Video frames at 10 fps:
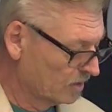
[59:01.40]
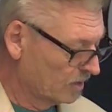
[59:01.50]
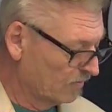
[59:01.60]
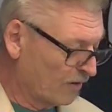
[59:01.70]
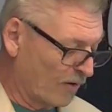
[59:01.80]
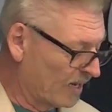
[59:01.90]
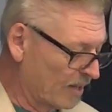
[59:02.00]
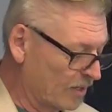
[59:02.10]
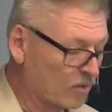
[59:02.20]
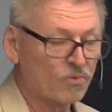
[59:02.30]
Very
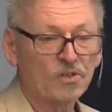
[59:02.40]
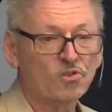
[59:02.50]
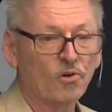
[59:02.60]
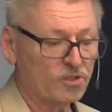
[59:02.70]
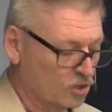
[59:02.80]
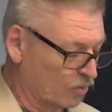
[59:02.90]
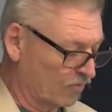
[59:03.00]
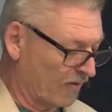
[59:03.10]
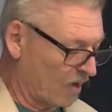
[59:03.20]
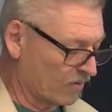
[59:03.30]
limited resources. We
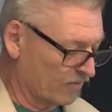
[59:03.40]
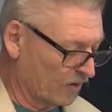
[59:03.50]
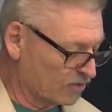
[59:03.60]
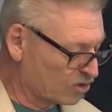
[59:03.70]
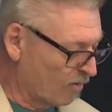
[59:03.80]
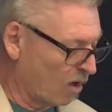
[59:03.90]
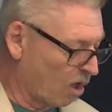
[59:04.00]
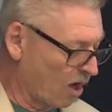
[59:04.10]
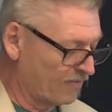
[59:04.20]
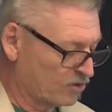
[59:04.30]
found a very small
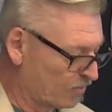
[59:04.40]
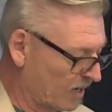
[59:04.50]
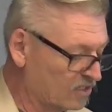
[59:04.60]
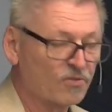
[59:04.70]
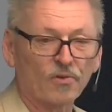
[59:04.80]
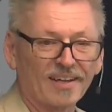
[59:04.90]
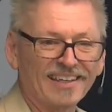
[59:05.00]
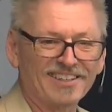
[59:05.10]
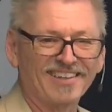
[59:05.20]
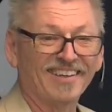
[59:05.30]
office space for lease.